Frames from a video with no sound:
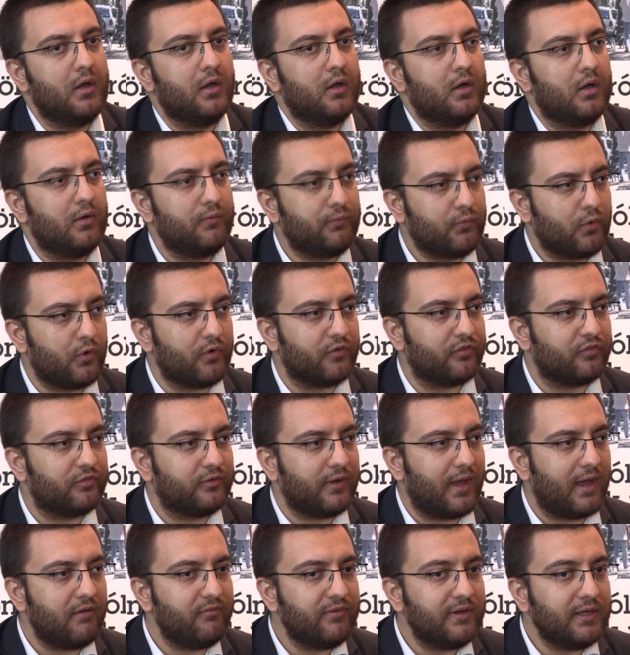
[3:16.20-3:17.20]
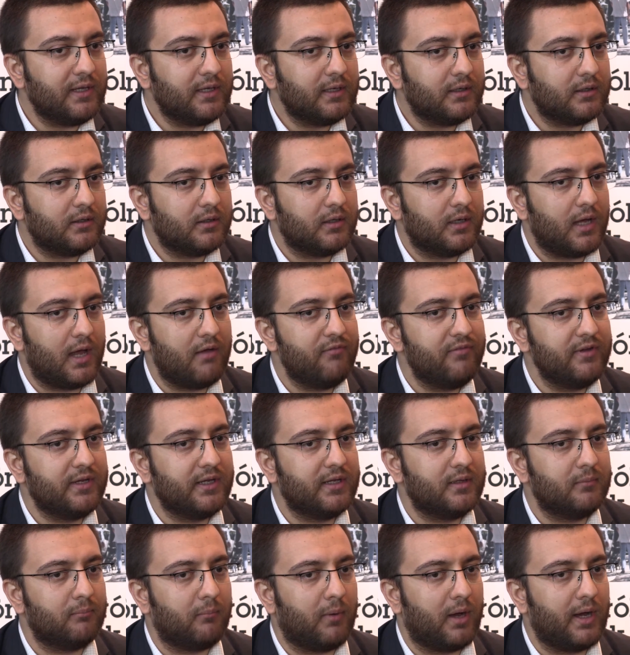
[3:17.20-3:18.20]
Of course, having
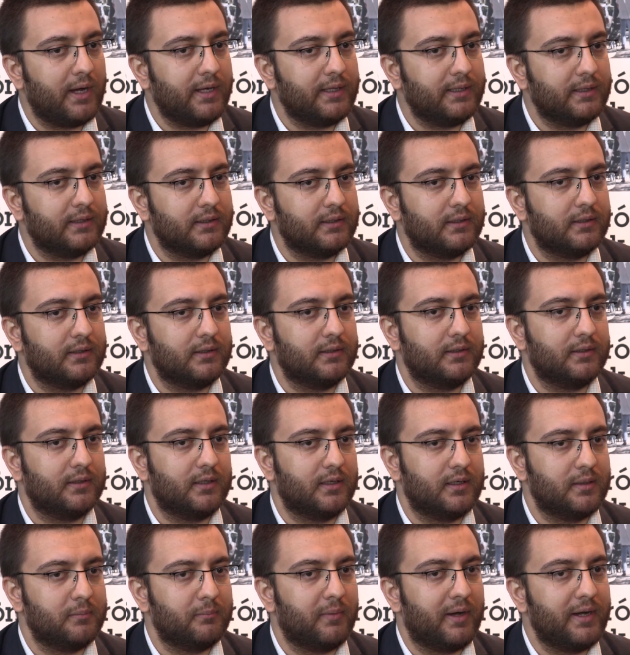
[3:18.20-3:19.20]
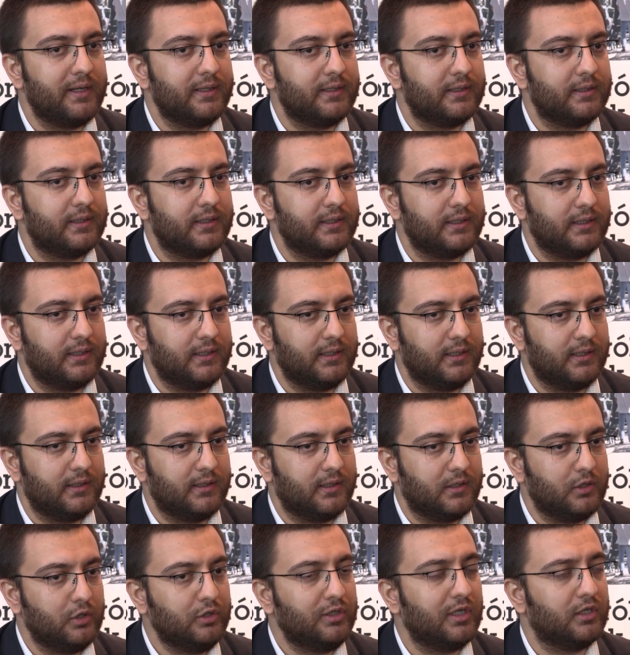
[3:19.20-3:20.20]
in mind the
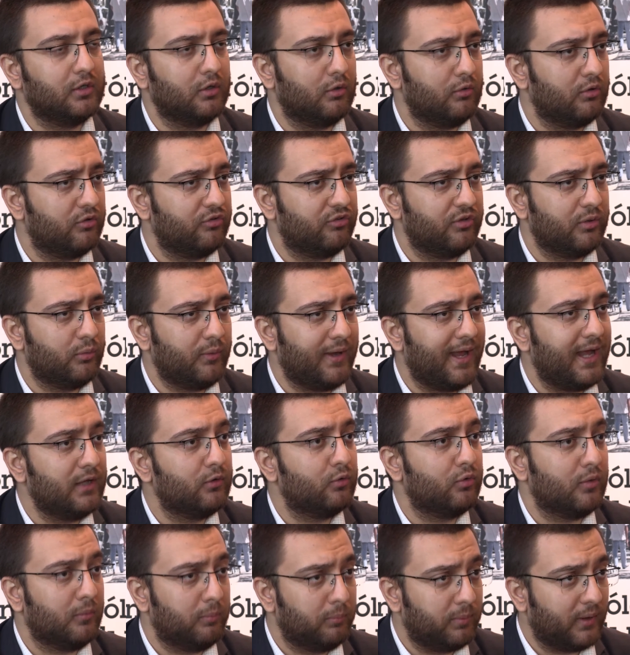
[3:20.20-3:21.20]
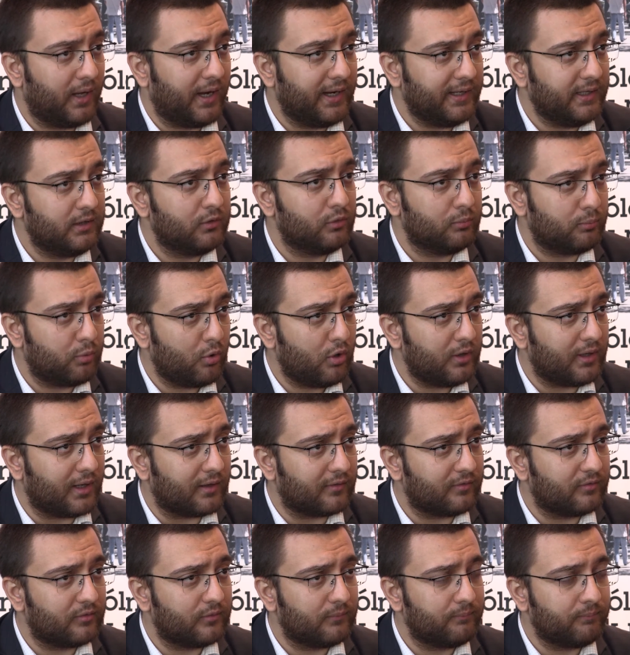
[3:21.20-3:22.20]
new technology, we had to apply it to
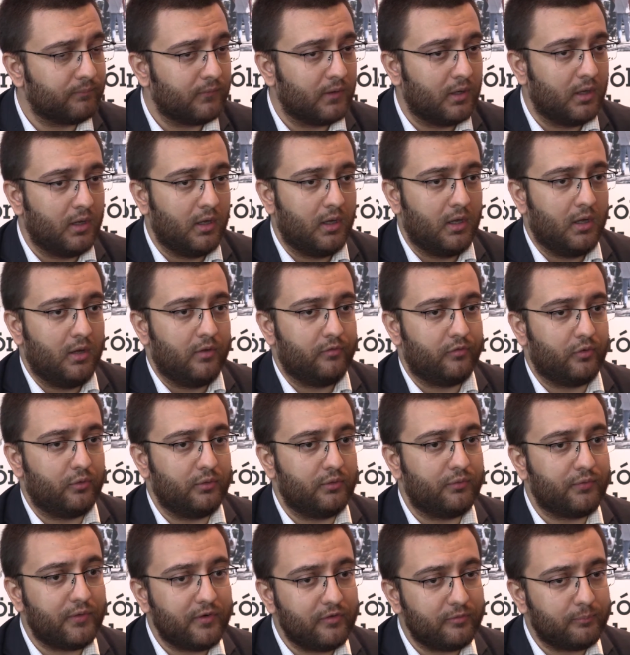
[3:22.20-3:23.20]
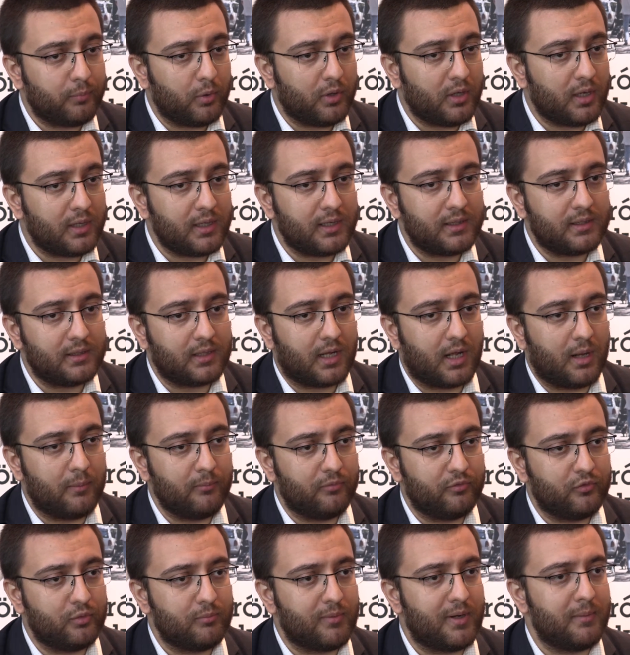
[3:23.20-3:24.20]
products. So the first product that comes
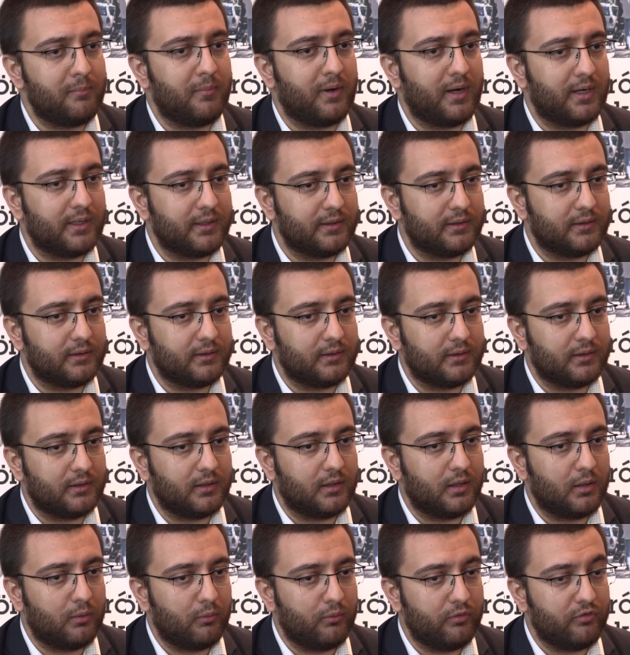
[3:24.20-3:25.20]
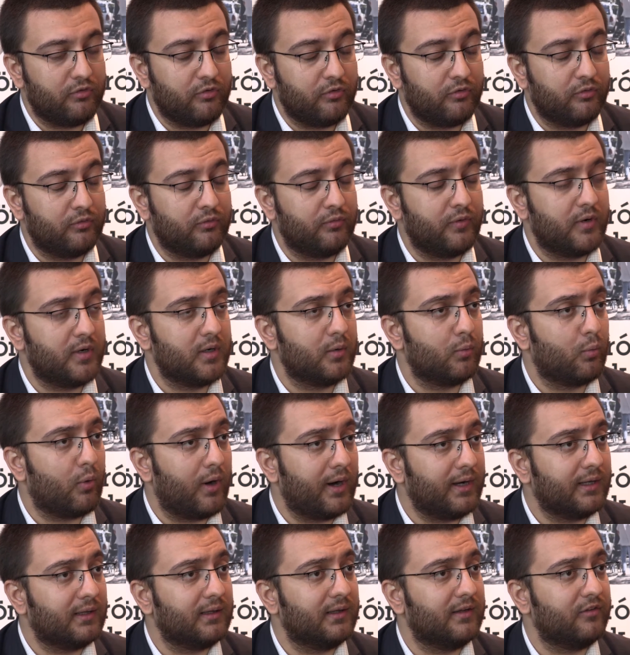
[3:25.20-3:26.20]
to my mind, which is very
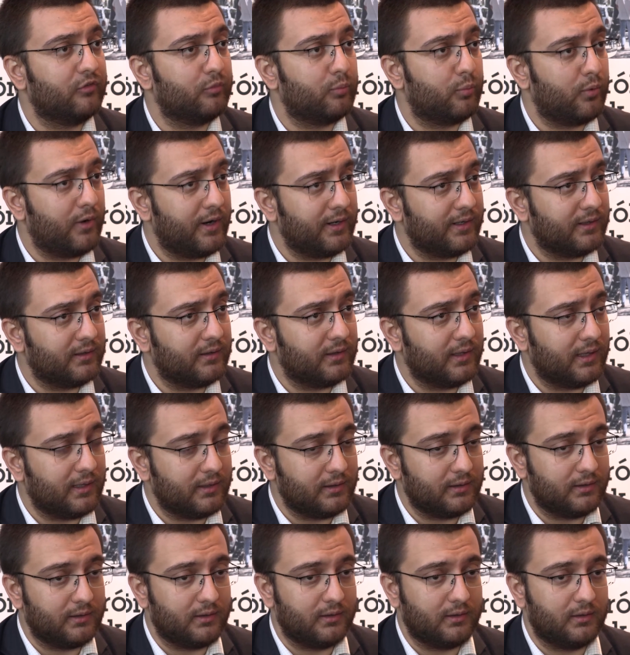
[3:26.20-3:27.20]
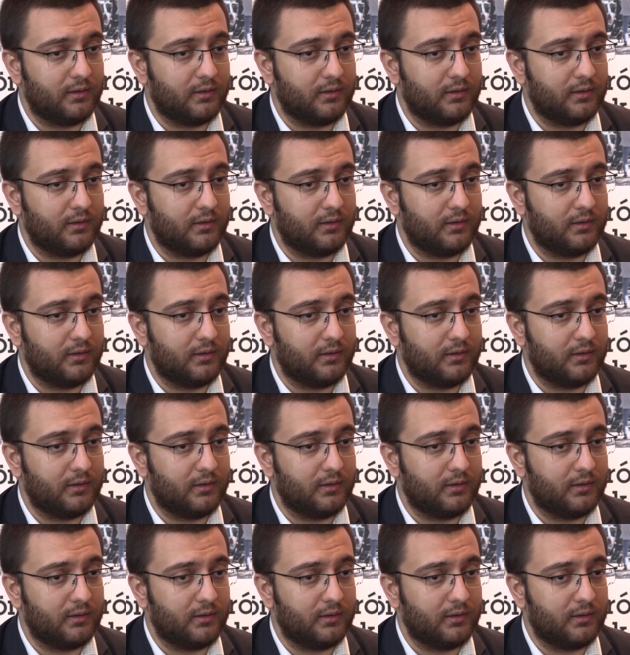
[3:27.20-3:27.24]
widely spreaded and